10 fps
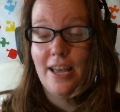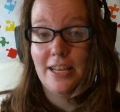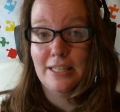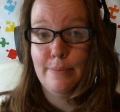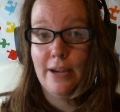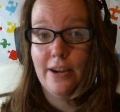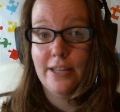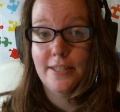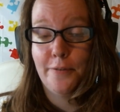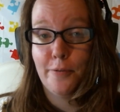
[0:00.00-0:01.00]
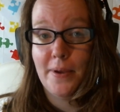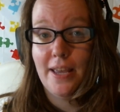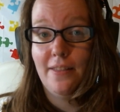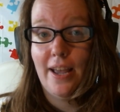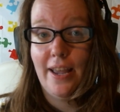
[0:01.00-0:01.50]
experience for
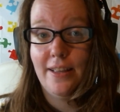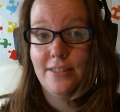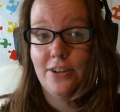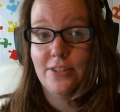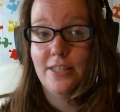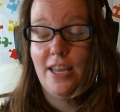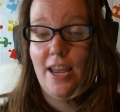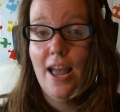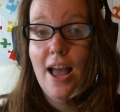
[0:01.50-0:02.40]
me. Like, seriously,